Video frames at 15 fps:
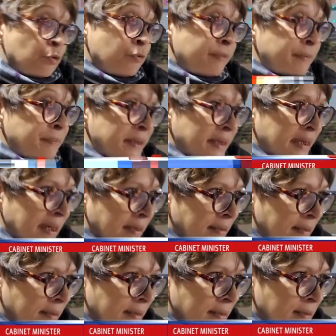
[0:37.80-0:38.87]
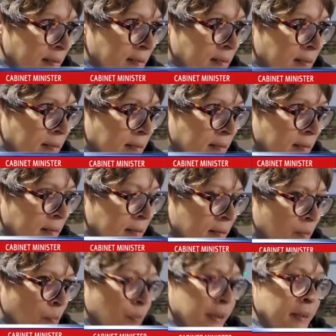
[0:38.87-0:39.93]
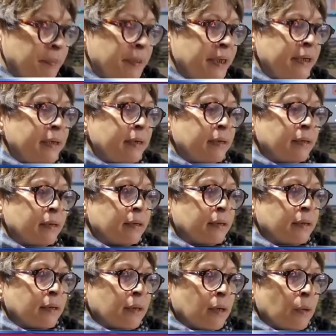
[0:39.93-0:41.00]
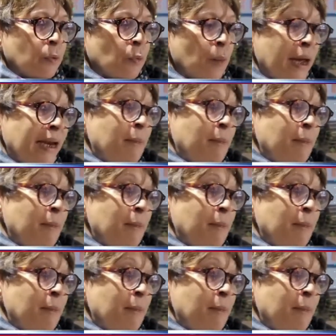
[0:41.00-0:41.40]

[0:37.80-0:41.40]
Women candidates will be well